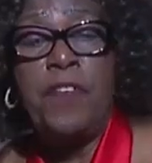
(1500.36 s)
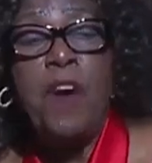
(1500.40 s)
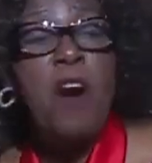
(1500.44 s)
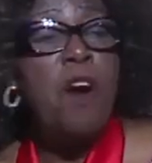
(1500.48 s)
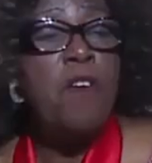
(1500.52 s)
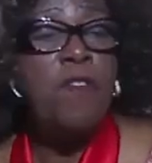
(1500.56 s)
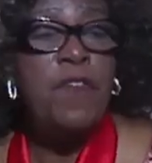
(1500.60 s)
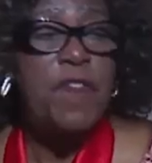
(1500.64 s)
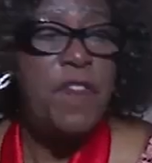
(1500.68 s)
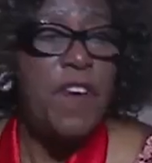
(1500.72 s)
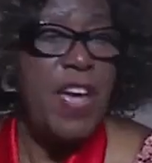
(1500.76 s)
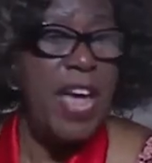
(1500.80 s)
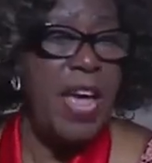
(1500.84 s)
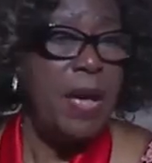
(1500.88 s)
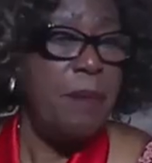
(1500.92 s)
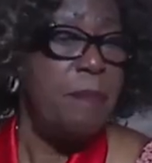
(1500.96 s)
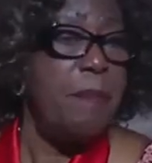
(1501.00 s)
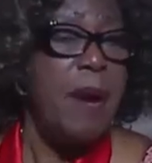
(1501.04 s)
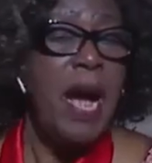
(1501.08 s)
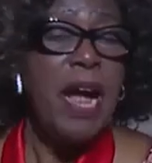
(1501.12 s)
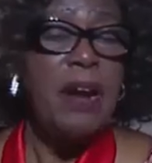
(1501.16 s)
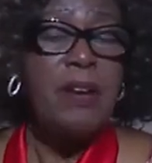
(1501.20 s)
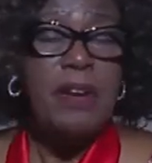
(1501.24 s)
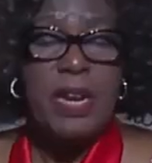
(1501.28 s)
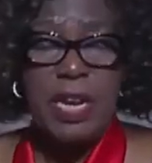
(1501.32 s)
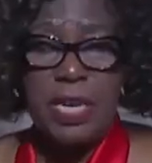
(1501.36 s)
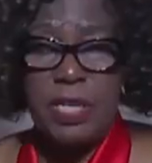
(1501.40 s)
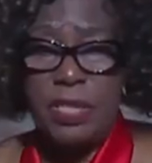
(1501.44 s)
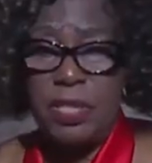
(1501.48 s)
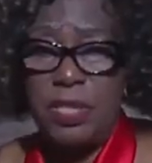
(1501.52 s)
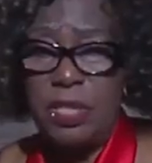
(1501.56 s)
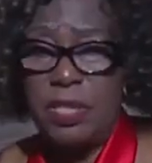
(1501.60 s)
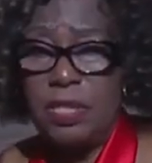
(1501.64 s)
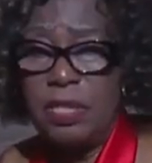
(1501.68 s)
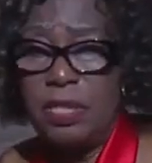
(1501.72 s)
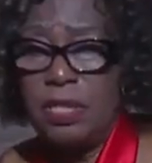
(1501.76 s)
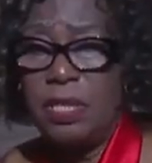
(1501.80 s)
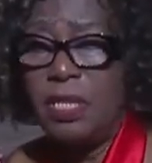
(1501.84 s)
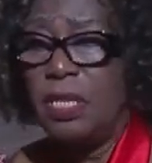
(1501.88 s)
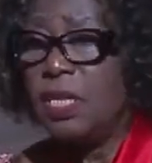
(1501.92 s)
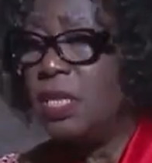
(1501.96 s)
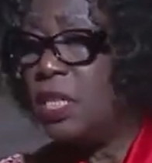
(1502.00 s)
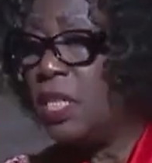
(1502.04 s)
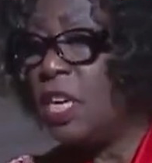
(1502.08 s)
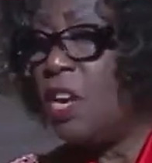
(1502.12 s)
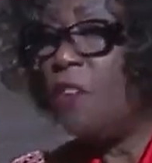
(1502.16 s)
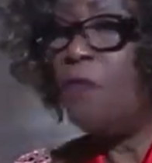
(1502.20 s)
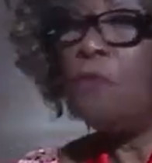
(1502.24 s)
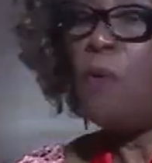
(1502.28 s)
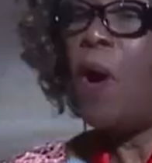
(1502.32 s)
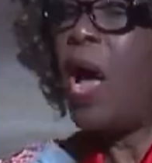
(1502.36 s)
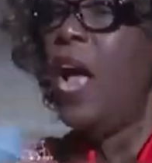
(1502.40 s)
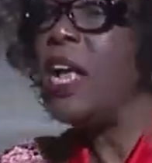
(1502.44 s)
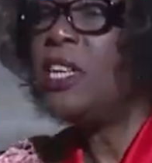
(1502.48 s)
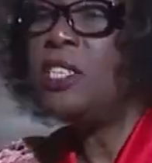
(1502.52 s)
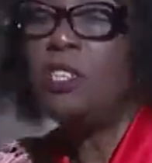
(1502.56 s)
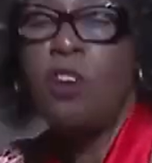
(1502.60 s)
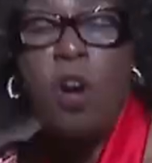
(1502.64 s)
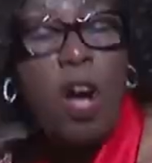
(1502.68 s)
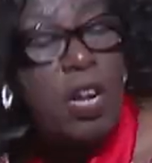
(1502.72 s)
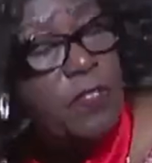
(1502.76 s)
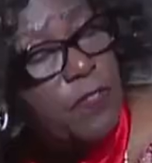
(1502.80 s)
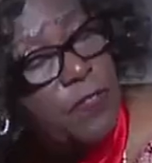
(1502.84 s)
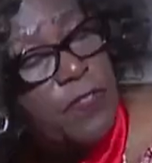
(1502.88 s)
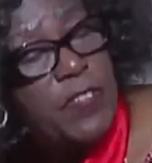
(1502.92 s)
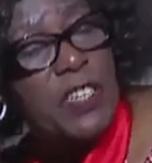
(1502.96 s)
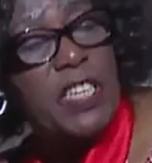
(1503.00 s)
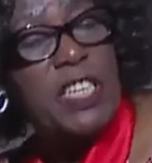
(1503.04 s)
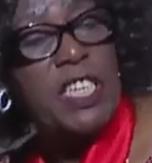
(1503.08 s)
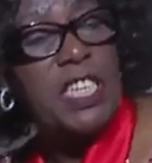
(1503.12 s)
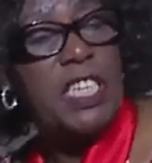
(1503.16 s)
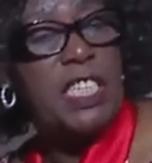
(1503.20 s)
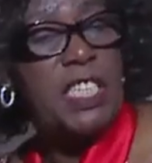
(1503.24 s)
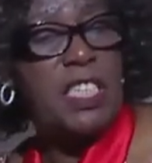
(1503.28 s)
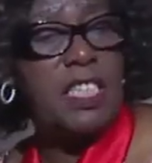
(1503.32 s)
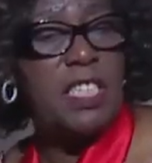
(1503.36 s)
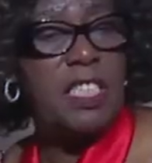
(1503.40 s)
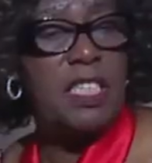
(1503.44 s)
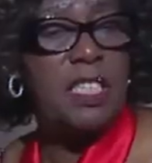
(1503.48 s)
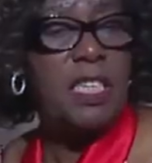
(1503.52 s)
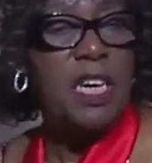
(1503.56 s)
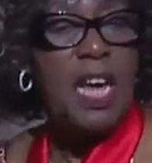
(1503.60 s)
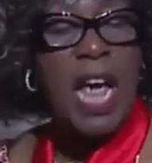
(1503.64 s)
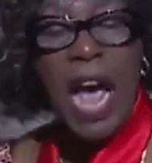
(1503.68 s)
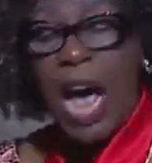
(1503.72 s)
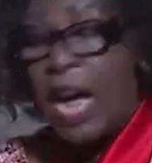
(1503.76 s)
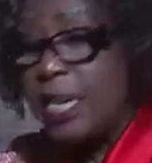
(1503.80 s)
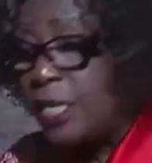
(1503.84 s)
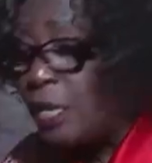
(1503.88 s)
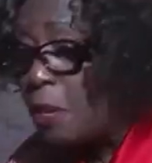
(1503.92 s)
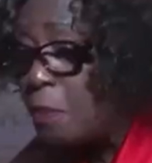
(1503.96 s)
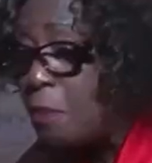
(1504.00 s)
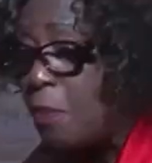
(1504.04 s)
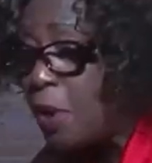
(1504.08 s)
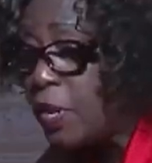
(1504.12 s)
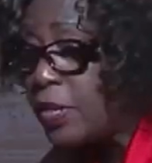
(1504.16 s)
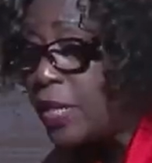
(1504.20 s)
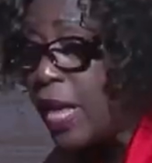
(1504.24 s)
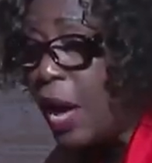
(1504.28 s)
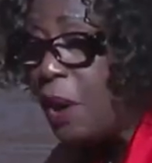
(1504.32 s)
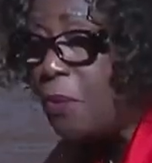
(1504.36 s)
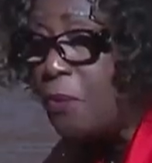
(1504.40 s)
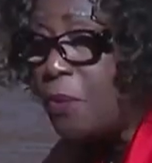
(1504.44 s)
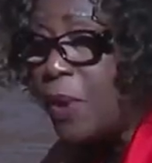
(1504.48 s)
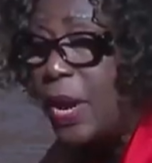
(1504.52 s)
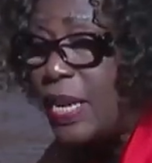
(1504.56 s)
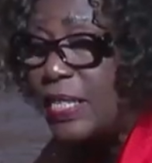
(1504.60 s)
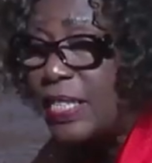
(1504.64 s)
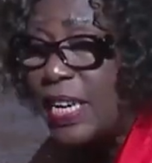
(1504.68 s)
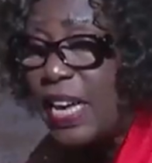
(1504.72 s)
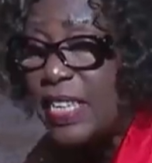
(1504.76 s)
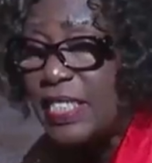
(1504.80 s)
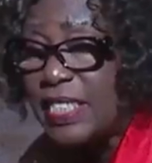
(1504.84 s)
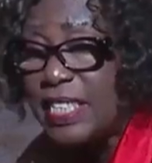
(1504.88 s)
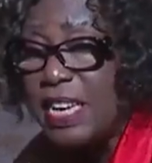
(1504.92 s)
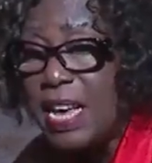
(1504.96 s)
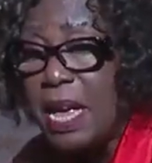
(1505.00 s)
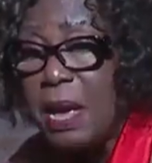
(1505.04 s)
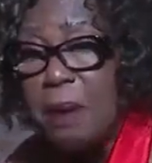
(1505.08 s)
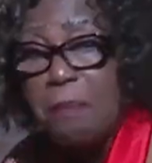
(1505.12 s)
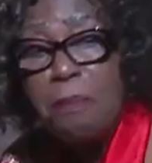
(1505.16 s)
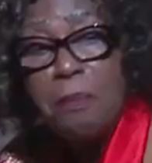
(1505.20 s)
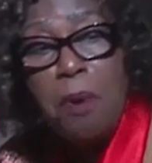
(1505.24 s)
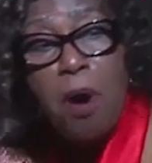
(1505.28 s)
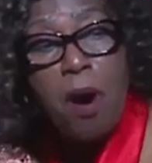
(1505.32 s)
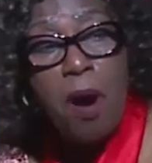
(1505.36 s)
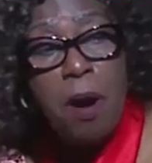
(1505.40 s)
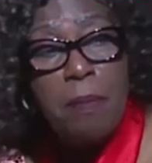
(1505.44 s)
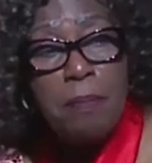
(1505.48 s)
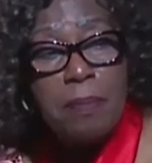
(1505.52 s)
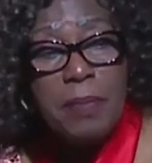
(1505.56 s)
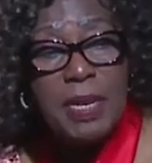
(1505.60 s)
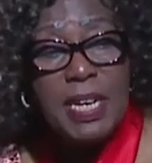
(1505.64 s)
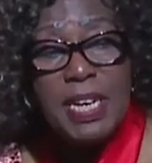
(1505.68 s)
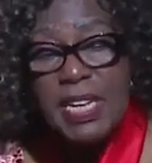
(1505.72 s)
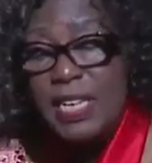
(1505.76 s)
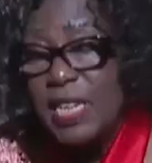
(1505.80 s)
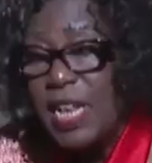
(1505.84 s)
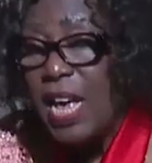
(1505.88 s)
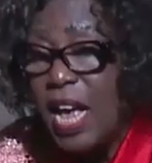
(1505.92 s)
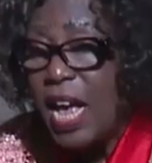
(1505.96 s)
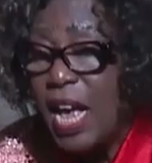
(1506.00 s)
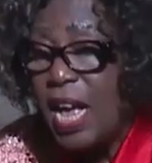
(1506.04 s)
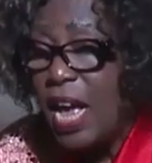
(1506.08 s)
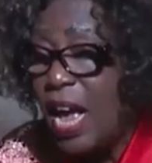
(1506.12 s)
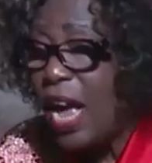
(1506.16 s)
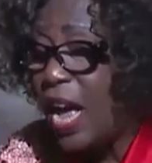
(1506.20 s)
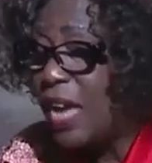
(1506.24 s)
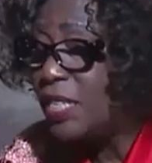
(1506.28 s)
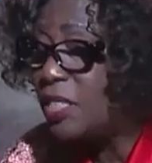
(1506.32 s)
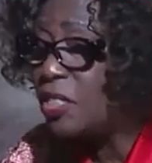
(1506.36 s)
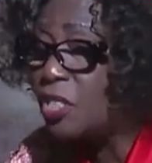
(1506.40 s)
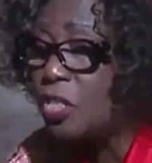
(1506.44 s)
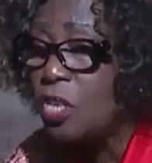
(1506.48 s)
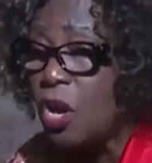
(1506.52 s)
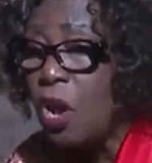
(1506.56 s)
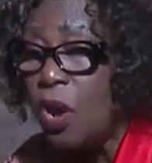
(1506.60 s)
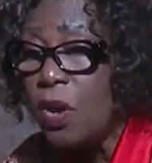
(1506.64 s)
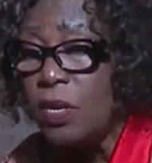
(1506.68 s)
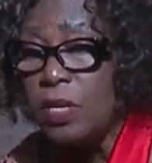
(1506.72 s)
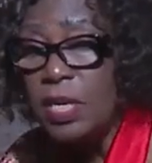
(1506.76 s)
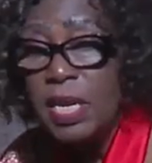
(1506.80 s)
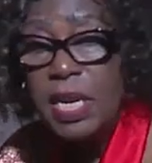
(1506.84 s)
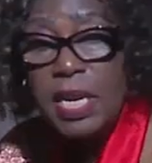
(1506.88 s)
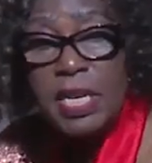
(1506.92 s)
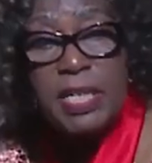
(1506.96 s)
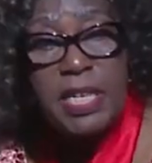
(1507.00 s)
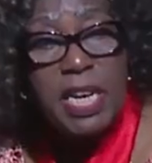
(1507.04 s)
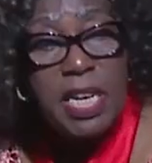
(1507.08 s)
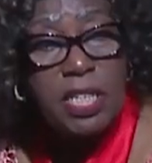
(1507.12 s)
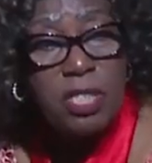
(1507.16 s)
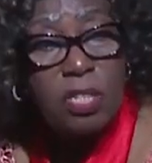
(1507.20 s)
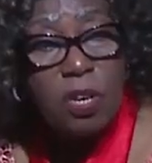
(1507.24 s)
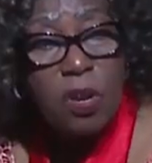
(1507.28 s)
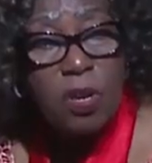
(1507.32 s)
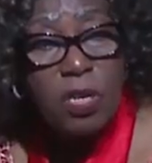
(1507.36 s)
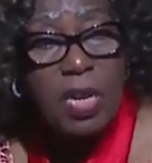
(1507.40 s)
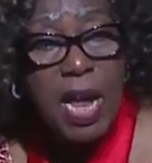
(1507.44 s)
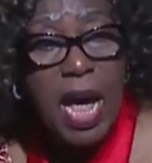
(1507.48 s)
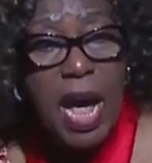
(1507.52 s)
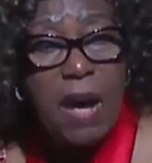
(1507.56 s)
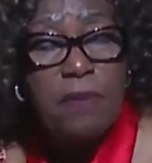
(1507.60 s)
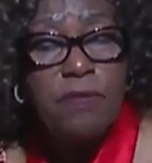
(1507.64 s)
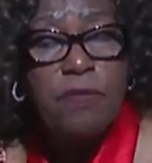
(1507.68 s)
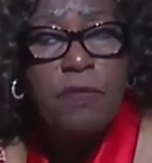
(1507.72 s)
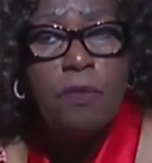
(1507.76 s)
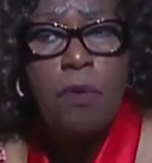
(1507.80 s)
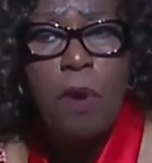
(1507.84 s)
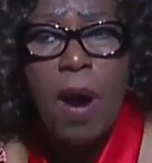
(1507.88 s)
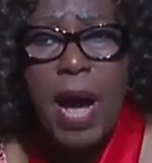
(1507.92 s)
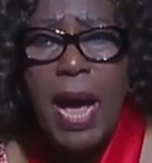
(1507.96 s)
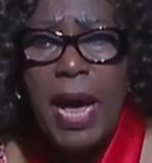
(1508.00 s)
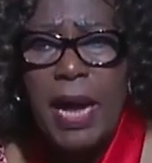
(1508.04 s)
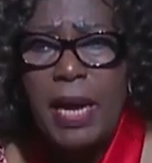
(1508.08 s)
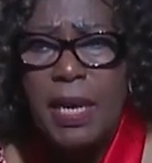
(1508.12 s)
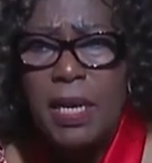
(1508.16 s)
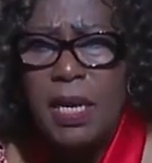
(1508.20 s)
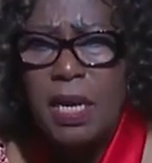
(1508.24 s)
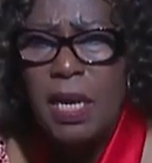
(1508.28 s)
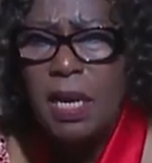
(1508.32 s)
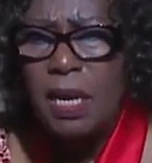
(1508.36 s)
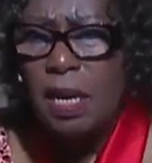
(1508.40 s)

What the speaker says: fun fair marriage. The wine got finished, and the mother went and said, Mom, son, they don't have wine.